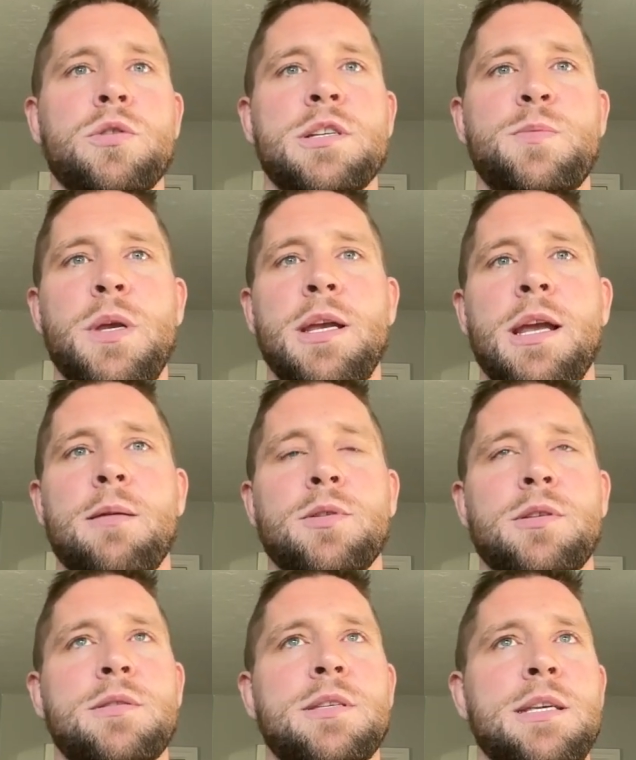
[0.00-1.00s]
Just being
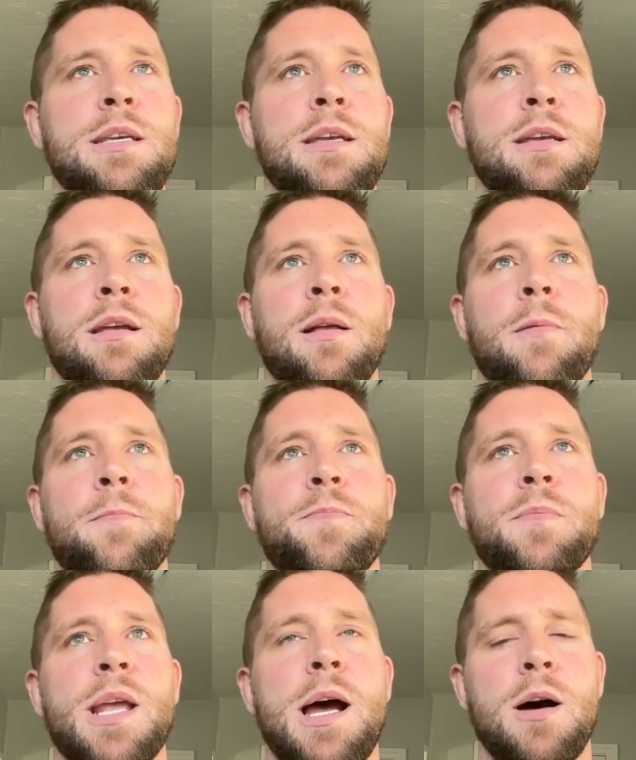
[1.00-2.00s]
able to see
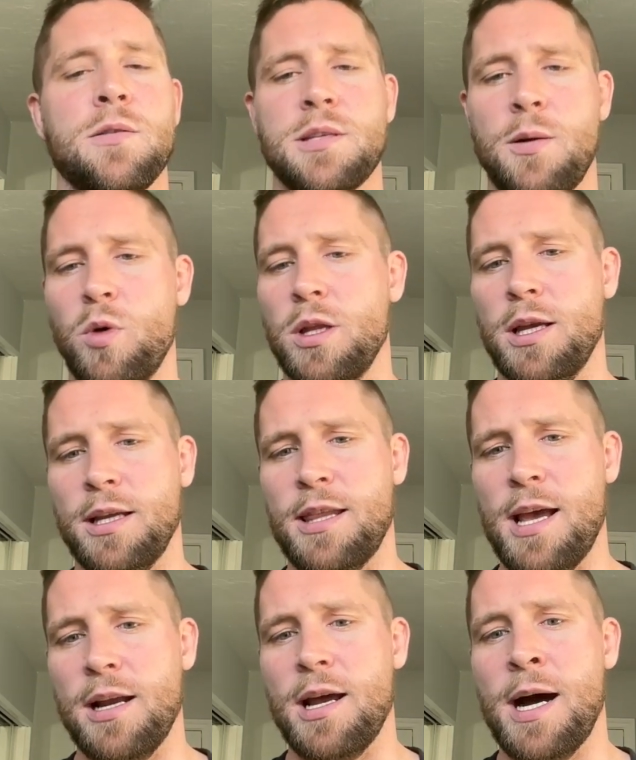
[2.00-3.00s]
how someone like
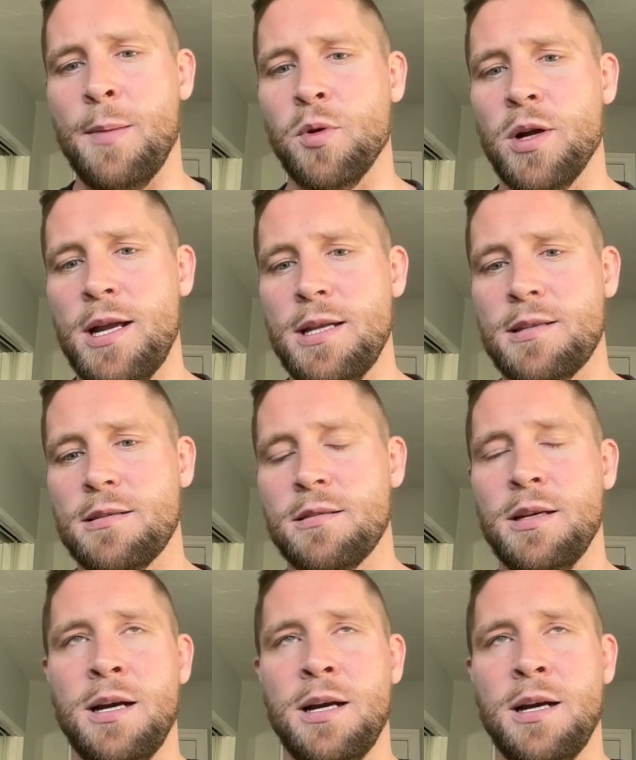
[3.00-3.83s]
that operates.